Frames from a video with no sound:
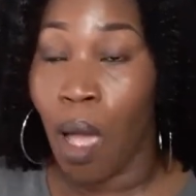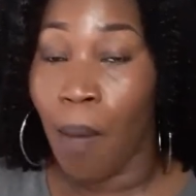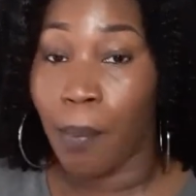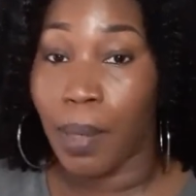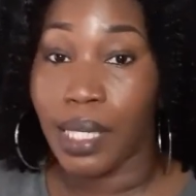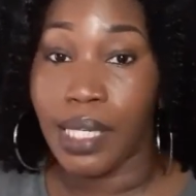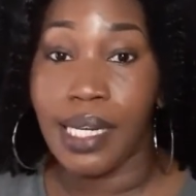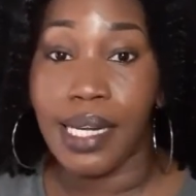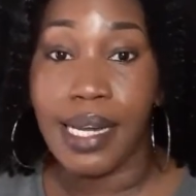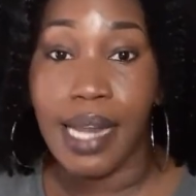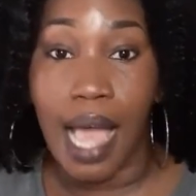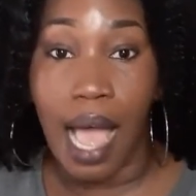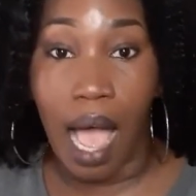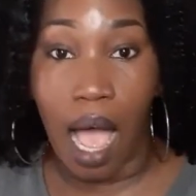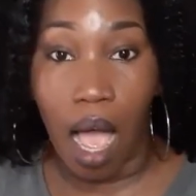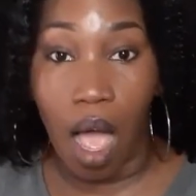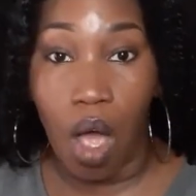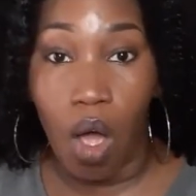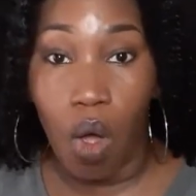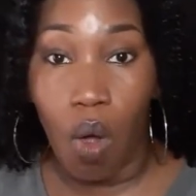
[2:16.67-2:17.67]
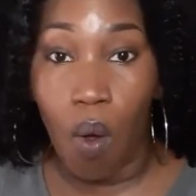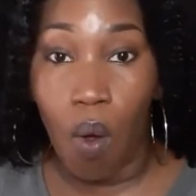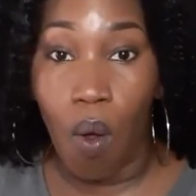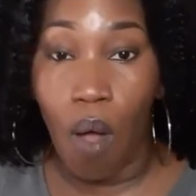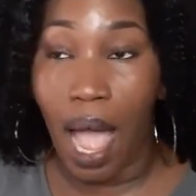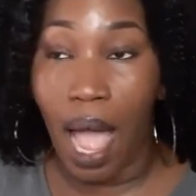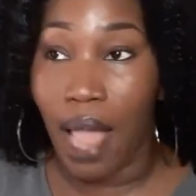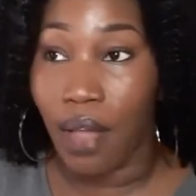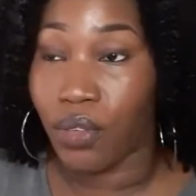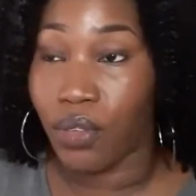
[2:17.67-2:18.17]
But now
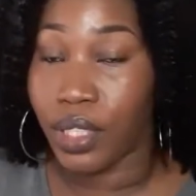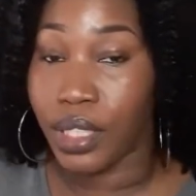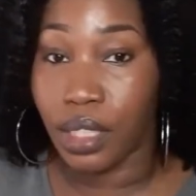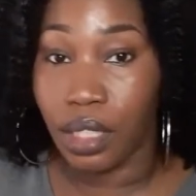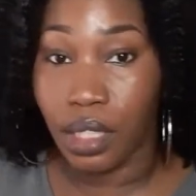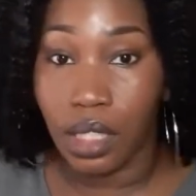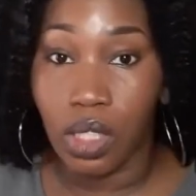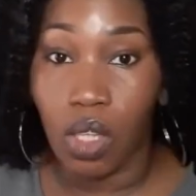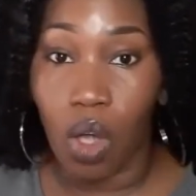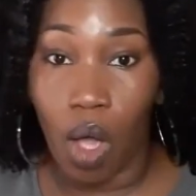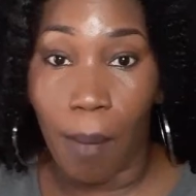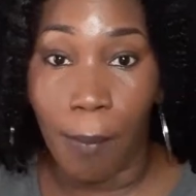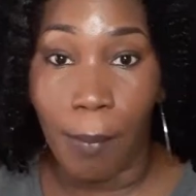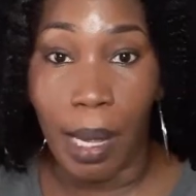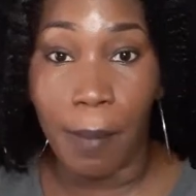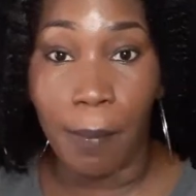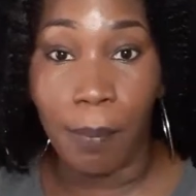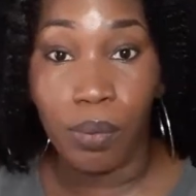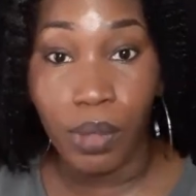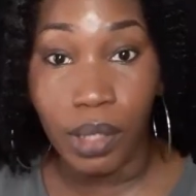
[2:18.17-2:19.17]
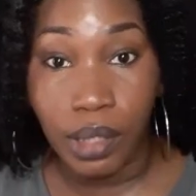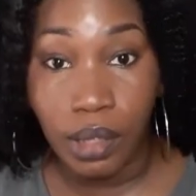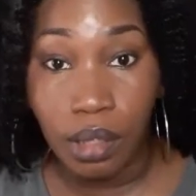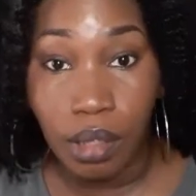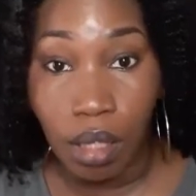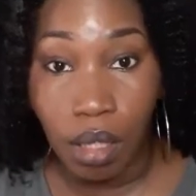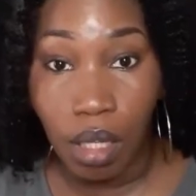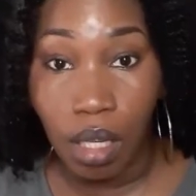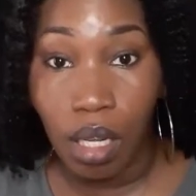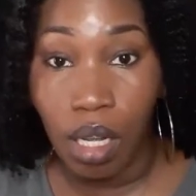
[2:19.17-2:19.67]
I recently got my
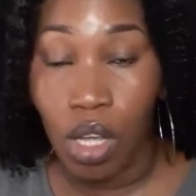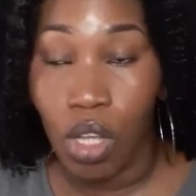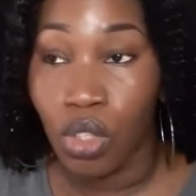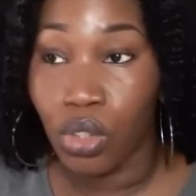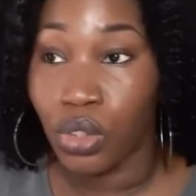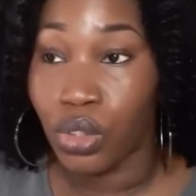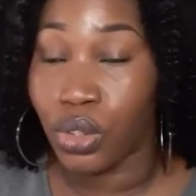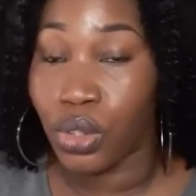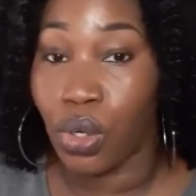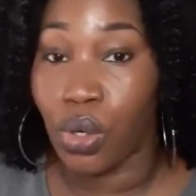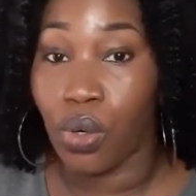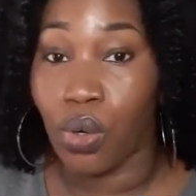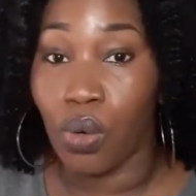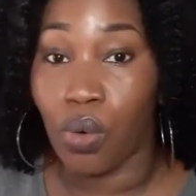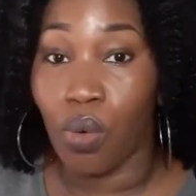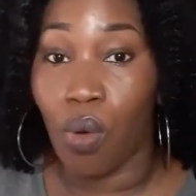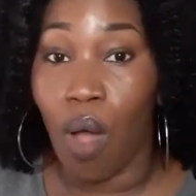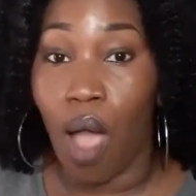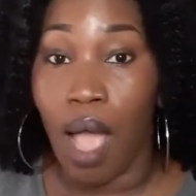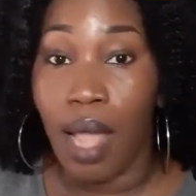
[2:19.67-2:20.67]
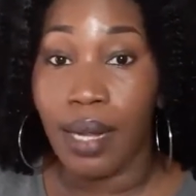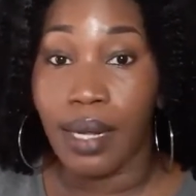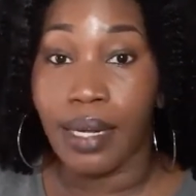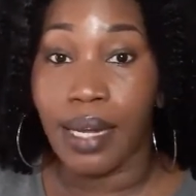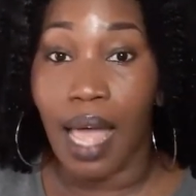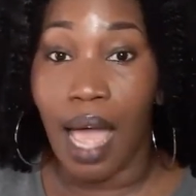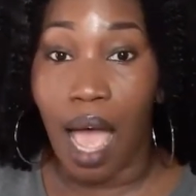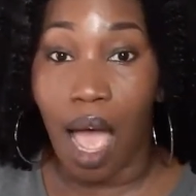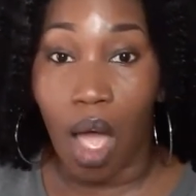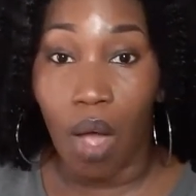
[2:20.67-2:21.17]
printer, so
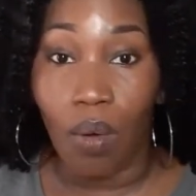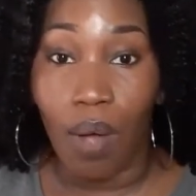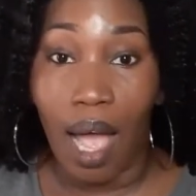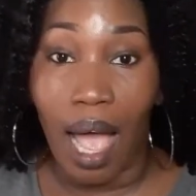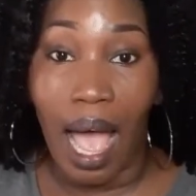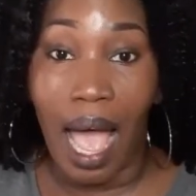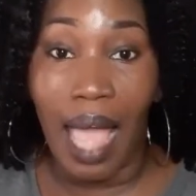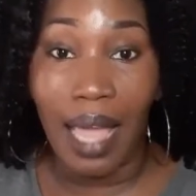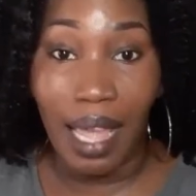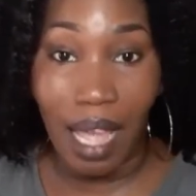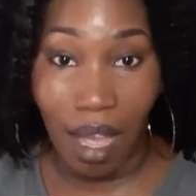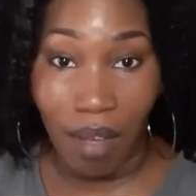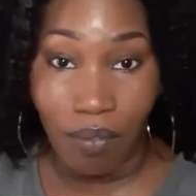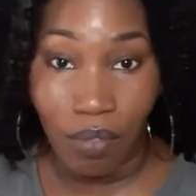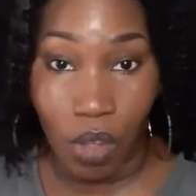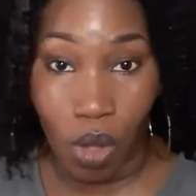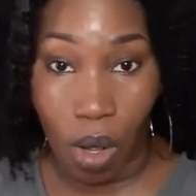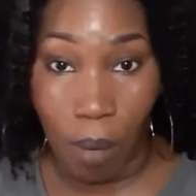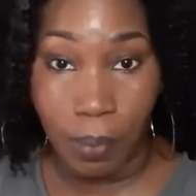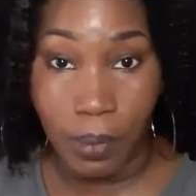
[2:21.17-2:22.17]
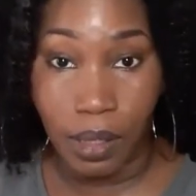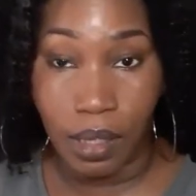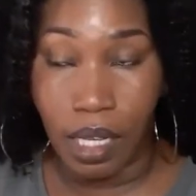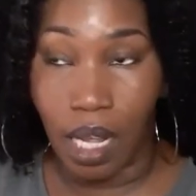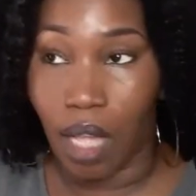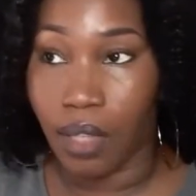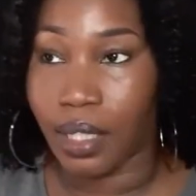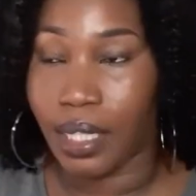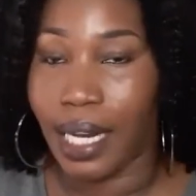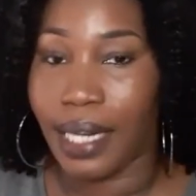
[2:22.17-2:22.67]
now I have the option
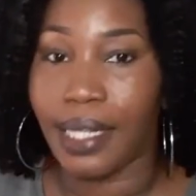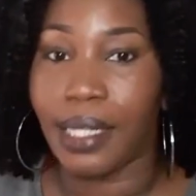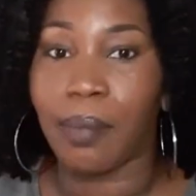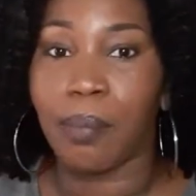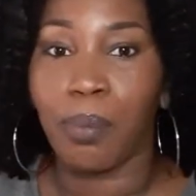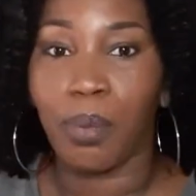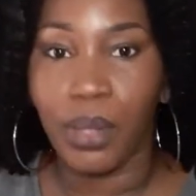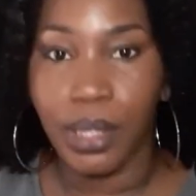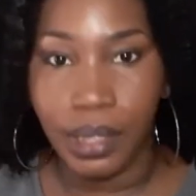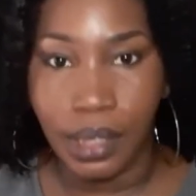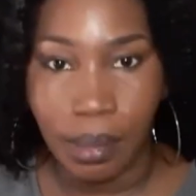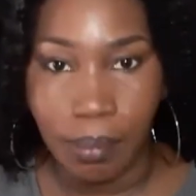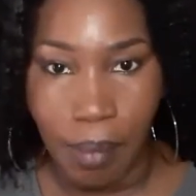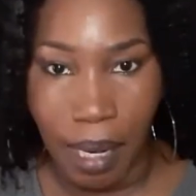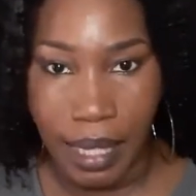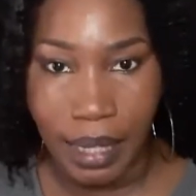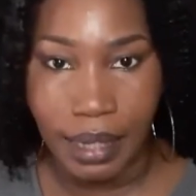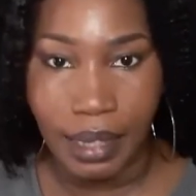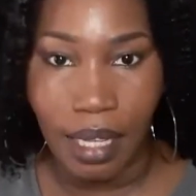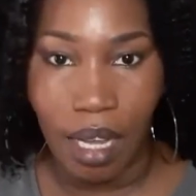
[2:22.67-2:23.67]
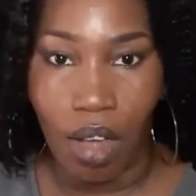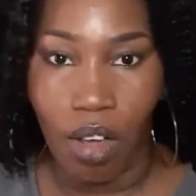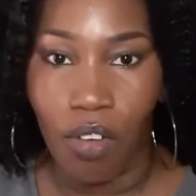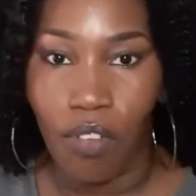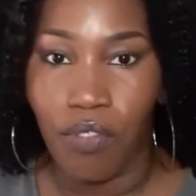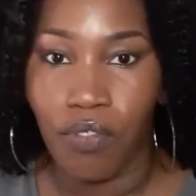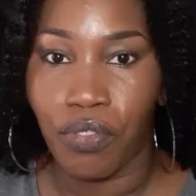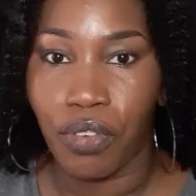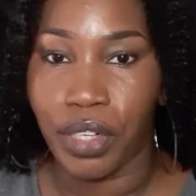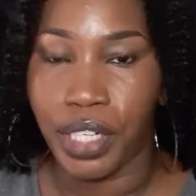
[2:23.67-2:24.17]
now that I can print it
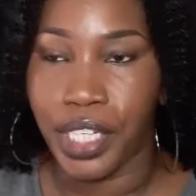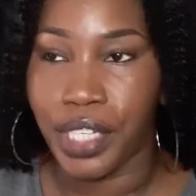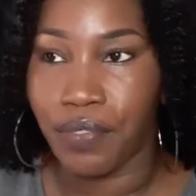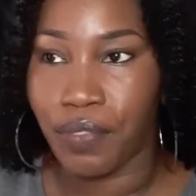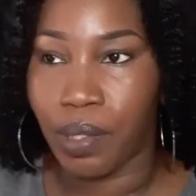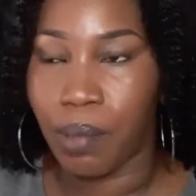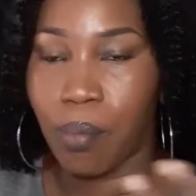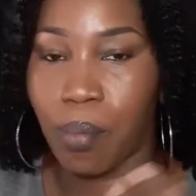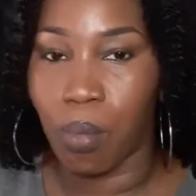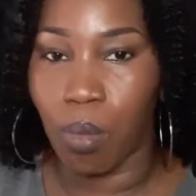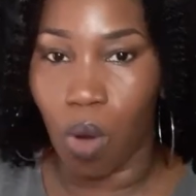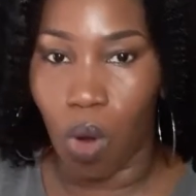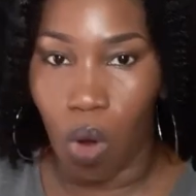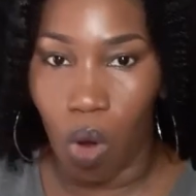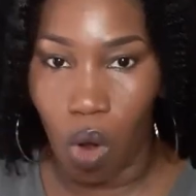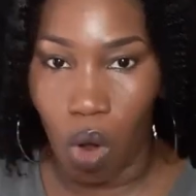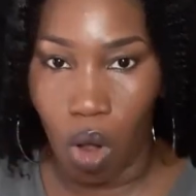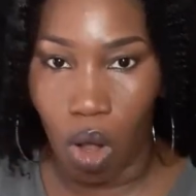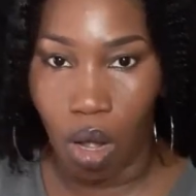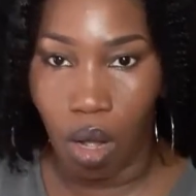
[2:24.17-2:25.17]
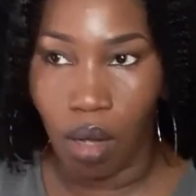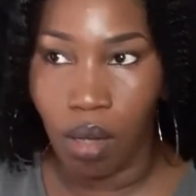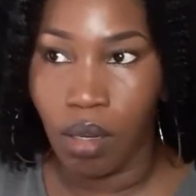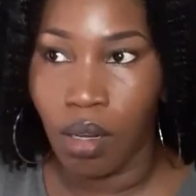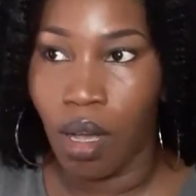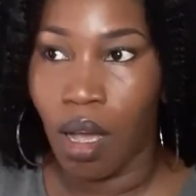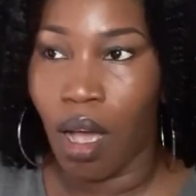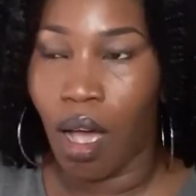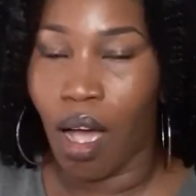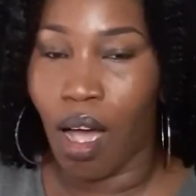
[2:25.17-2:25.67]
myself for even more
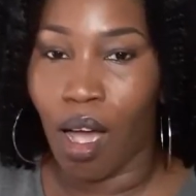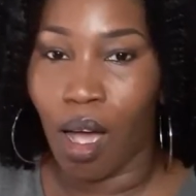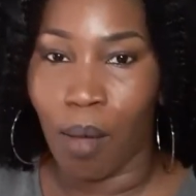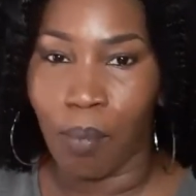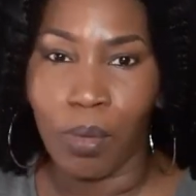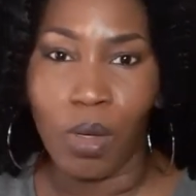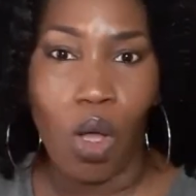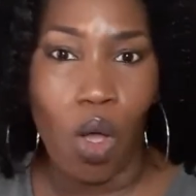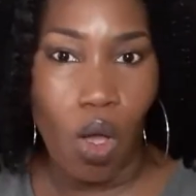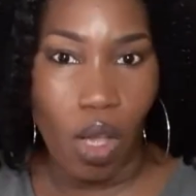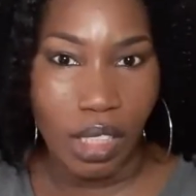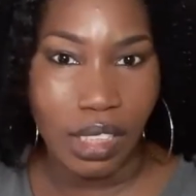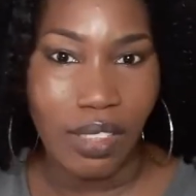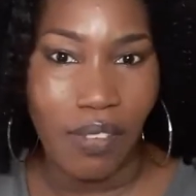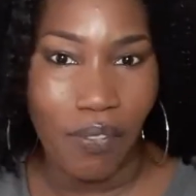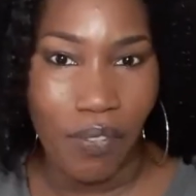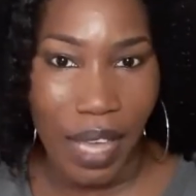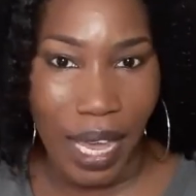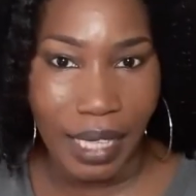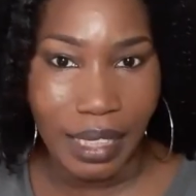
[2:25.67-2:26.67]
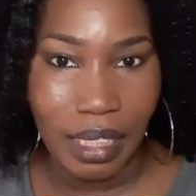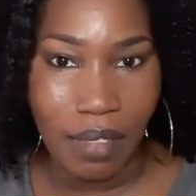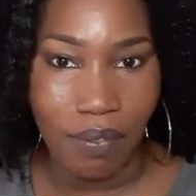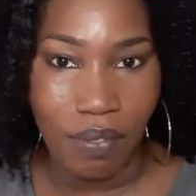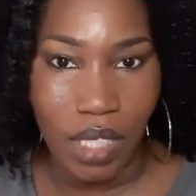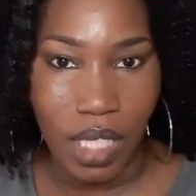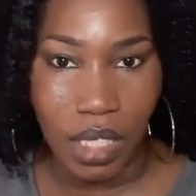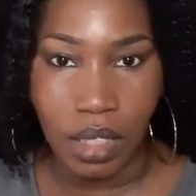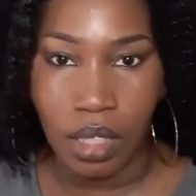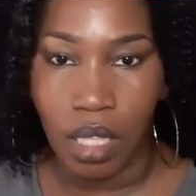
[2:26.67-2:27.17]
cost
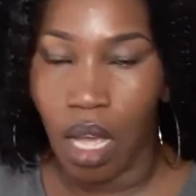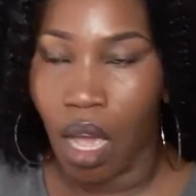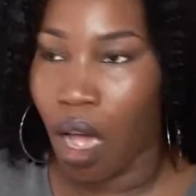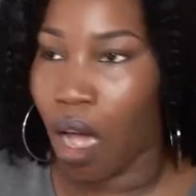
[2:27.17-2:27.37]
effectiveness.